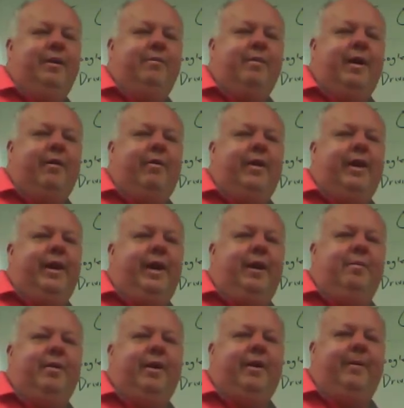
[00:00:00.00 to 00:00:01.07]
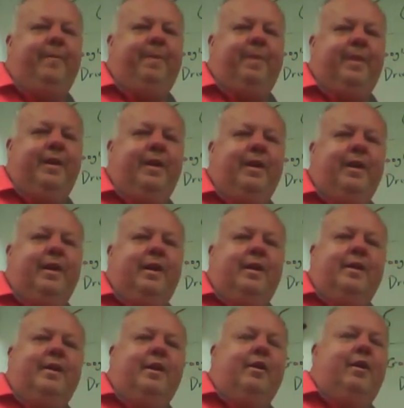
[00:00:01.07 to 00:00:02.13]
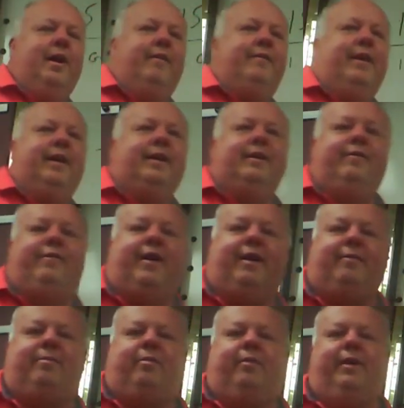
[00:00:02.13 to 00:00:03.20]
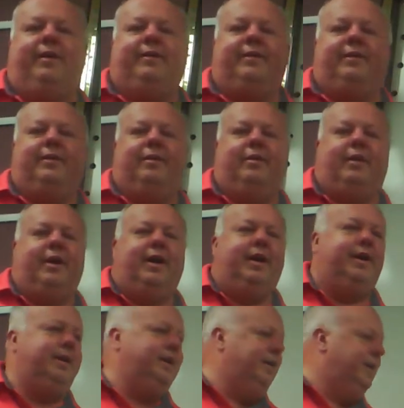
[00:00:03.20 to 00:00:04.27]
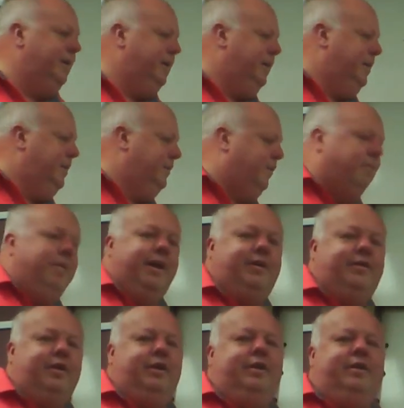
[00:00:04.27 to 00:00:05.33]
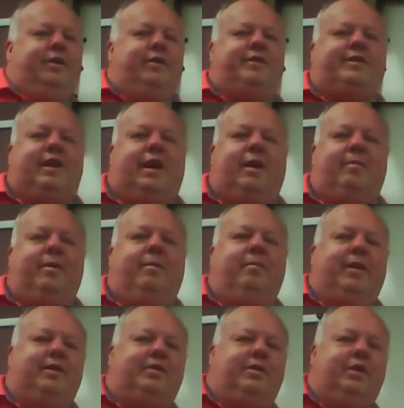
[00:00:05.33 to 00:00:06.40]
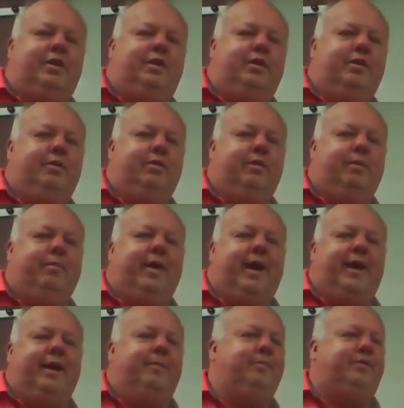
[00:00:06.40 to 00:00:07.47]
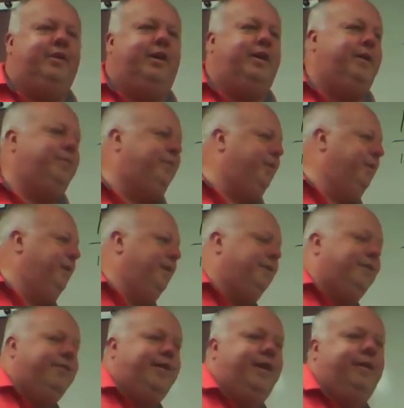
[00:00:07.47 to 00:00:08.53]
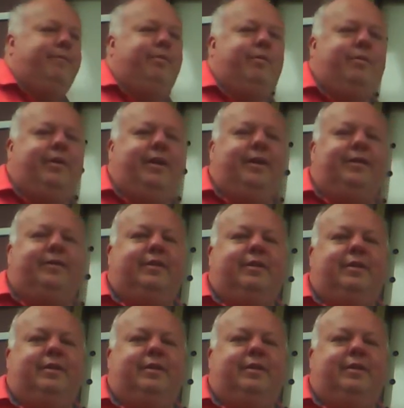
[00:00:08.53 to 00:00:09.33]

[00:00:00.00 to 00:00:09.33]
by way of email, then you'll have negative 5 points. Okay? So make sure you do the assignment. Make sure you do a bang-up job so you can get the 5 points.